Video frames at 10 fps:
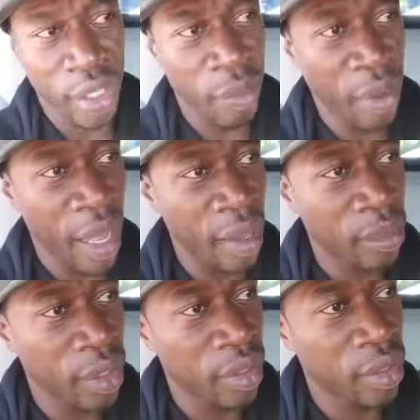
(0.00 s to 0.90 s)
to
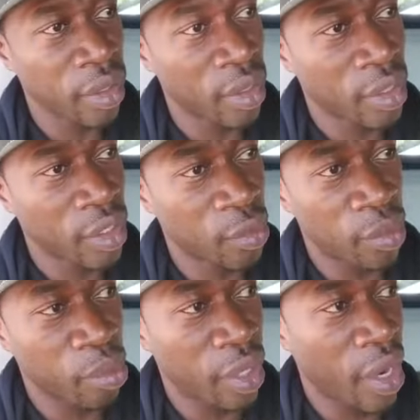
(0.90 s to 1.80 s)
hip-hop. It's
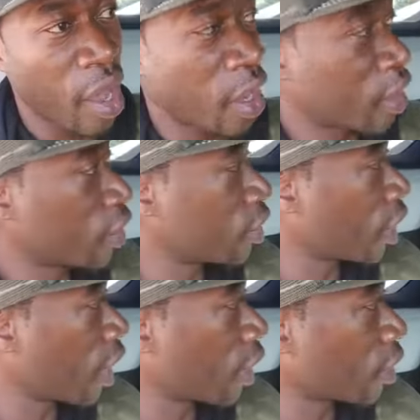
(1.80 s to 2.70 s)
been an honor to
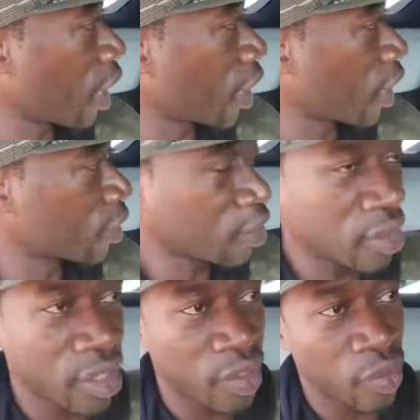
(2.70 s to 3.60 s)
say I got to
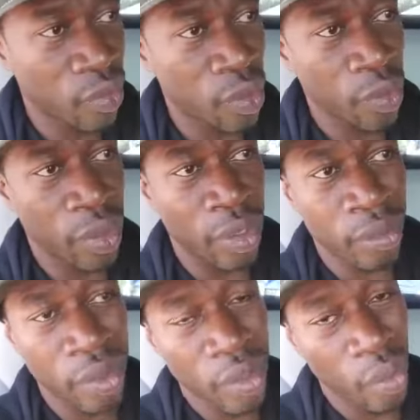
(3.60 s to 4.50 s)
sit in the room with
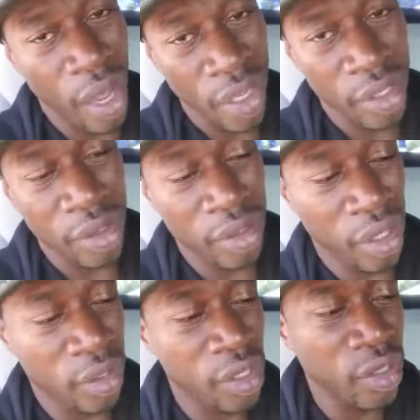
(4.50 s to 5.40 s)
him while he
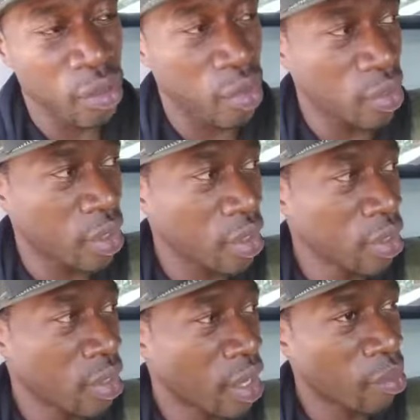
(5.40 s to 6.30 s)
does his music
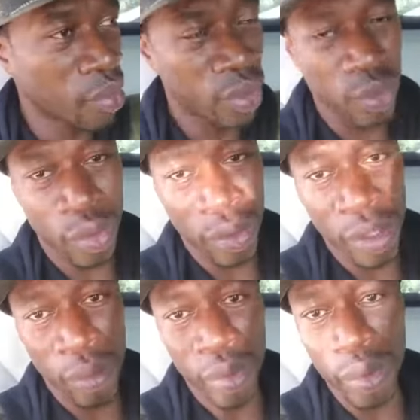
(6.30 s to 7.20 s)
and produce
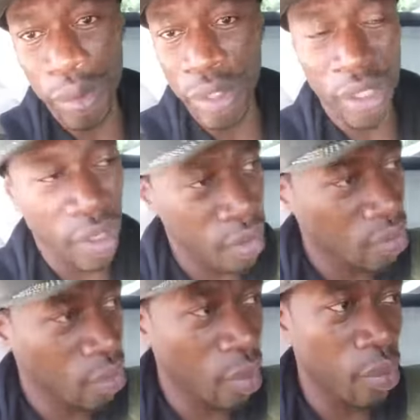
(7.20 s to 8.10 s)
what he produced. And then,
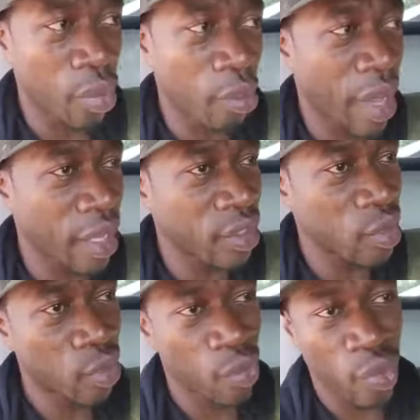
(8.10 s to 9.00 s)
you know, we went back
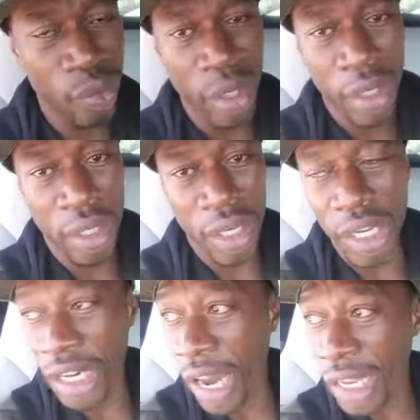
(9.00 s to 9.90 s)
into the room,
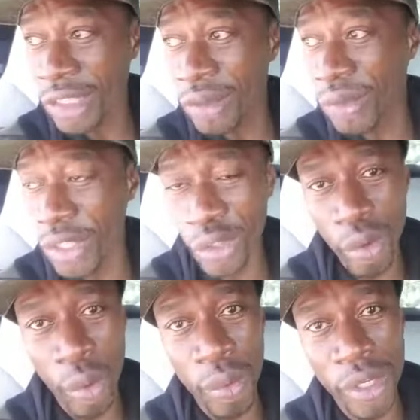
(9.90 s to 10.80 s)
Nina and I, to finish doing what